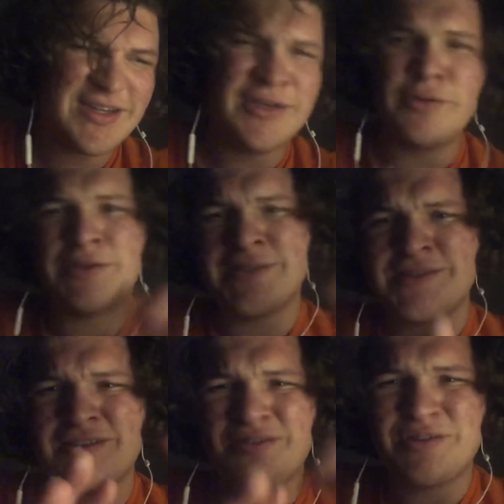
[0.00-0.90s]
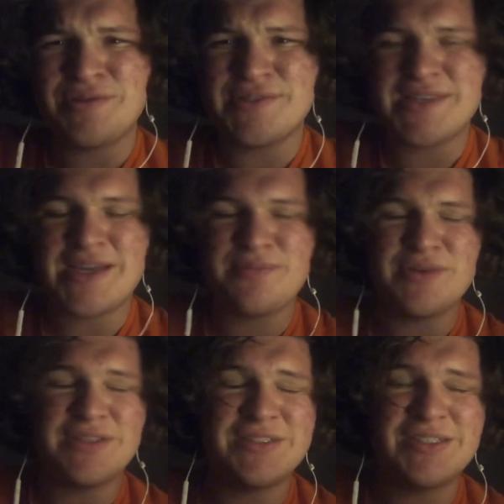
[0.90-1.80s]
I know this is a gross thing,
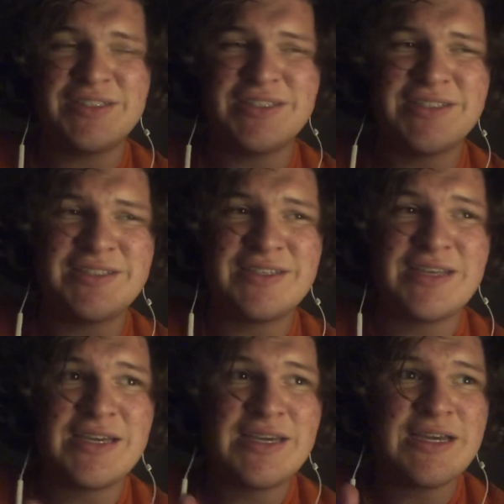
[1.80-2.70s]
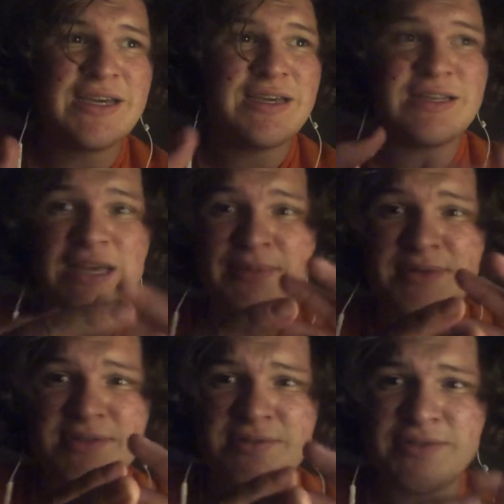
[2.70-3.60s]
but it
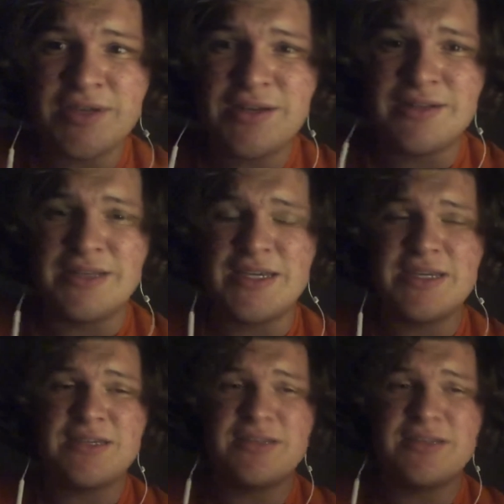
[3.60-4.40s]
happened so suddenly,